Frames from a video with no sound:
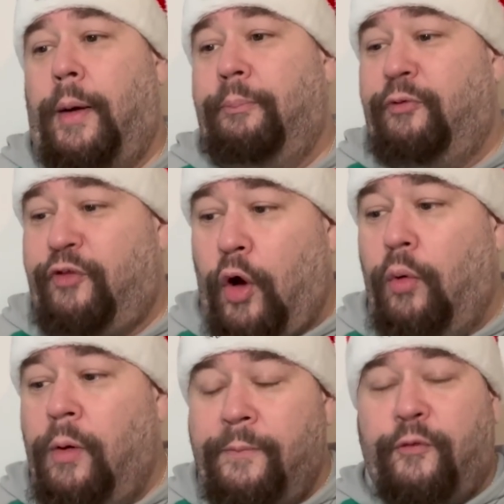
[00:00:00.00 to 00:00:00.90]
So
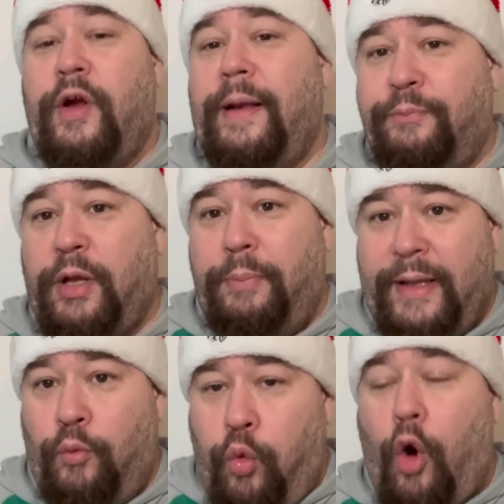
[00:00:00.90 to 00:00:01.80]
for him to be
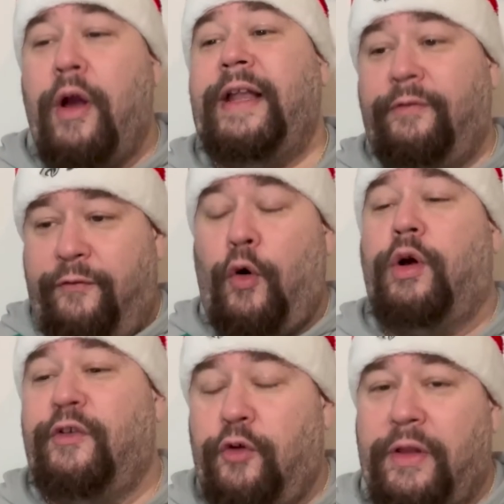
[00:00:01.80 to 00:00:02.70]
worried and
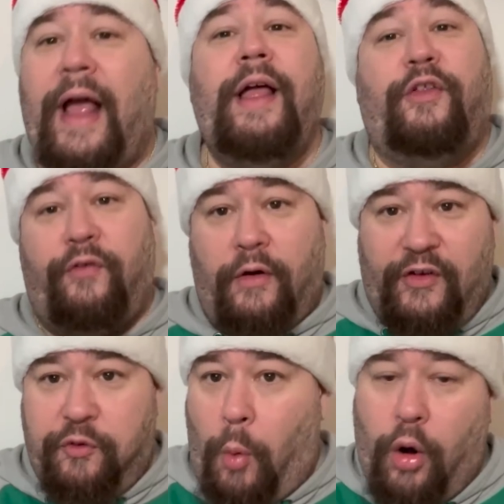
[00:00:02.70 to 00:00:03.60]
focused on that, it's very
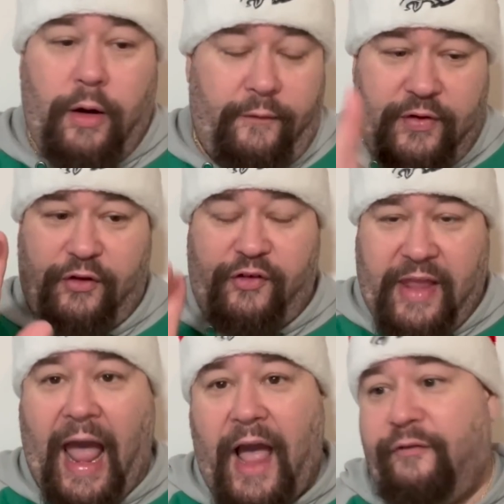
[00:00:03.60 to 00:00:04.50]
smart of the
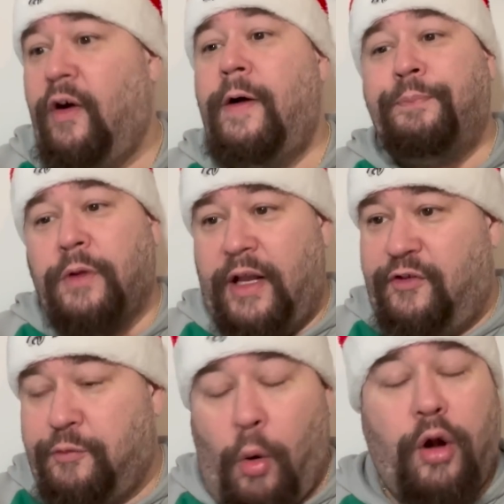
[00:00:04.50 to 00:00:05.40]
staff, it's
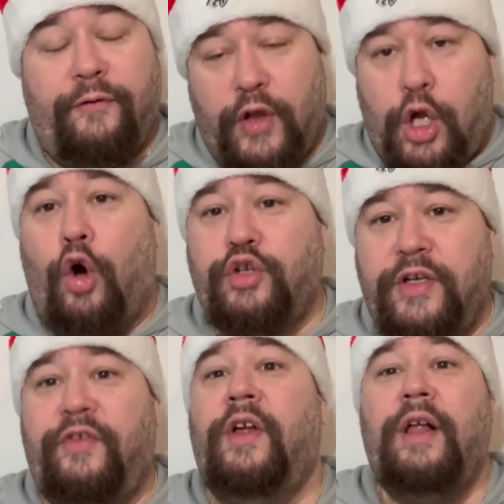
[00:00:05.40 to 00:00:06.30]
smart of the
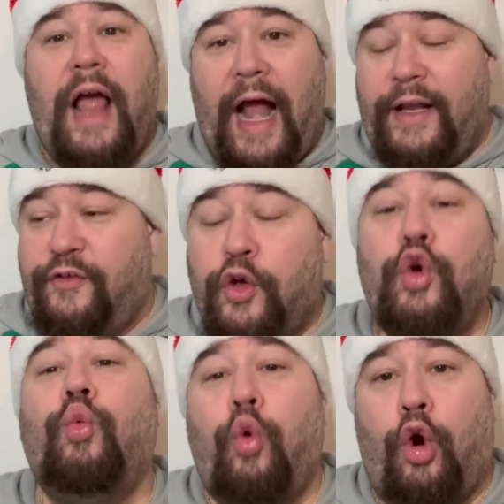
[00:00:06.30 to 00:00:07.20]
coaches, and it's
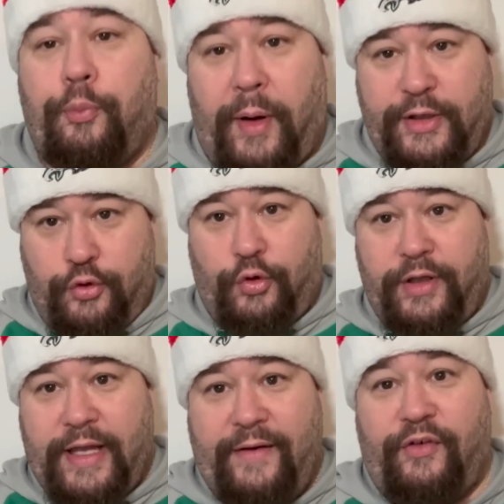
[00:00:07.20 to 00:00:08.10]
good work by Jordan
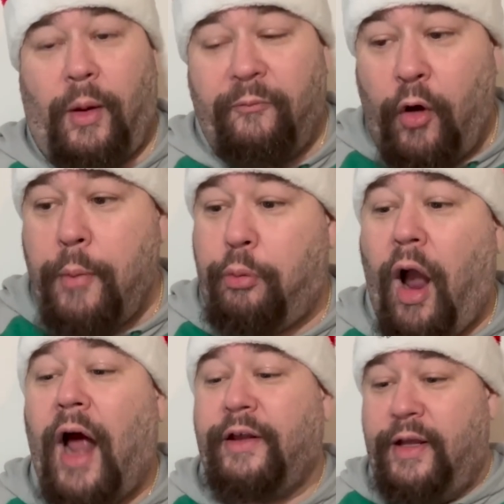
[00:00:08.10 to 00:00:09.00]
Davis. I'm very
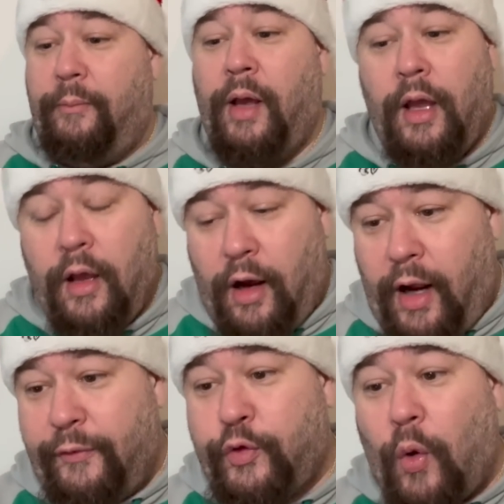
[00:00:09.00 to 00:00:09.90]
proud of him.
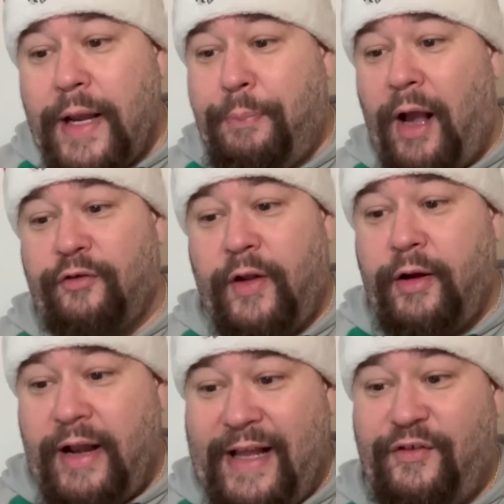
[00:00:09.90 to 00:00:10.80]
20 pounds later,
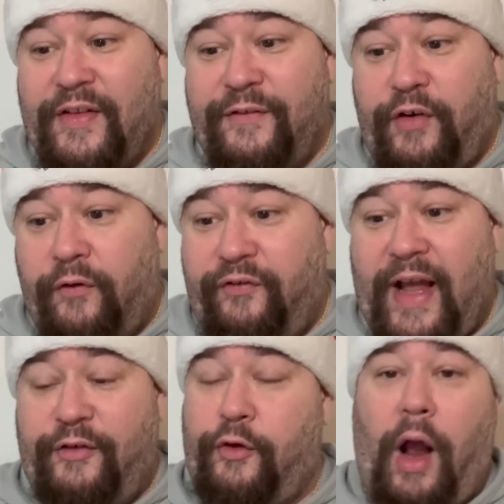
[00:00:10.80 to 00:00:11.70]
and he said he felt
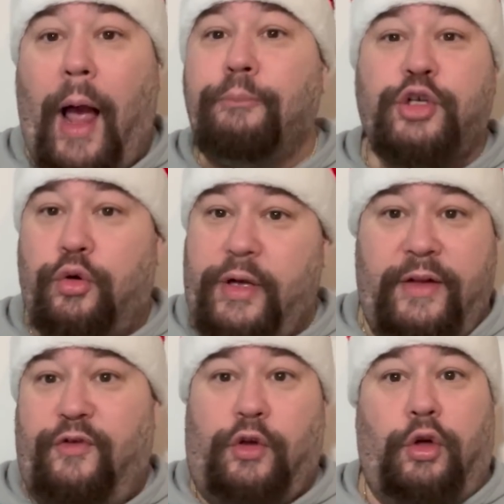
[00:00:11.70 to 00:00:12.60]
faster. I'm sure
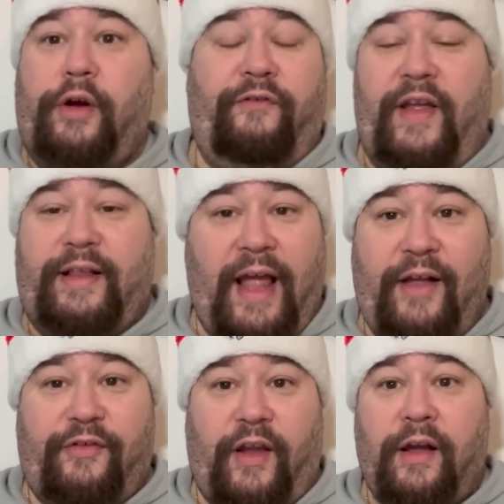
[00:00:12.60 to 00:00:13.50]
he's going to look
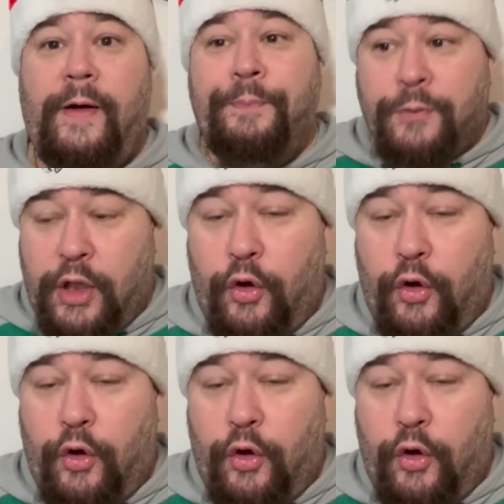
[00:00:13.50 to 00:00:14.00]
fantastic. You know, the